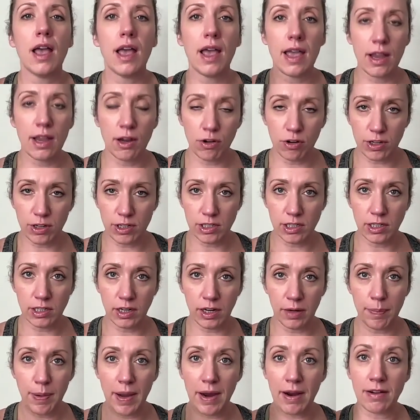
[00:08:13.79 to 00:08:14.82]
increasing
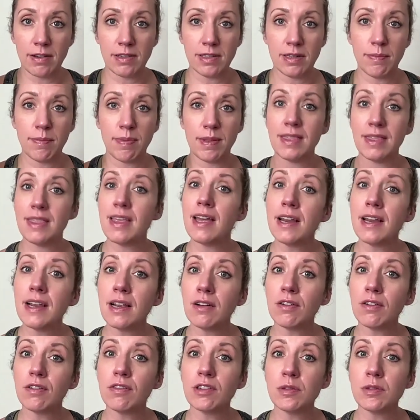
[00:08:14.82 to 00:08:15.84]
our
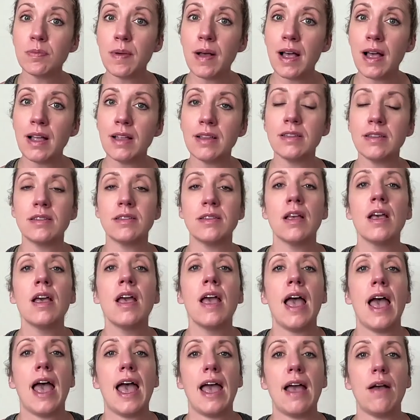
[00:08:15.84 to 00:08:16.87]
parasympathetic response,
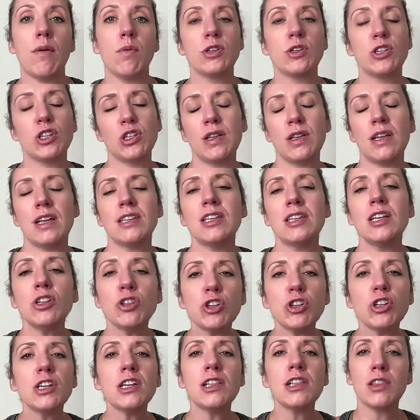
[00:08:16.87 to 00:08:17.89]
which is
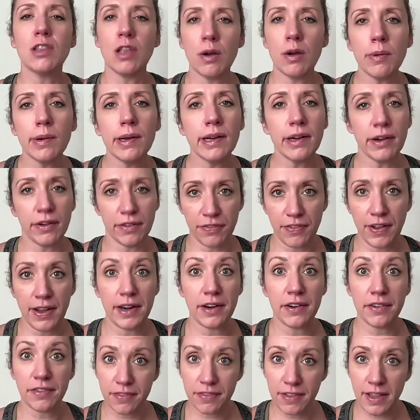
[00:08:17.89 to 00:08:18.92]
essentially lowering our fight
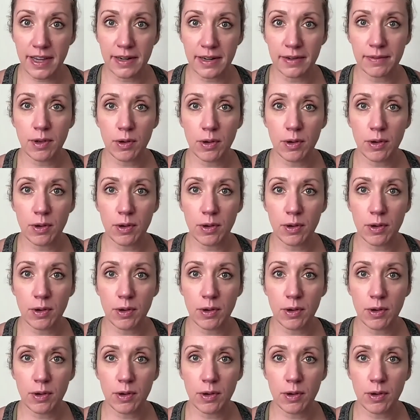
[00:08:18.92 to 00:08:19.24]
or flight.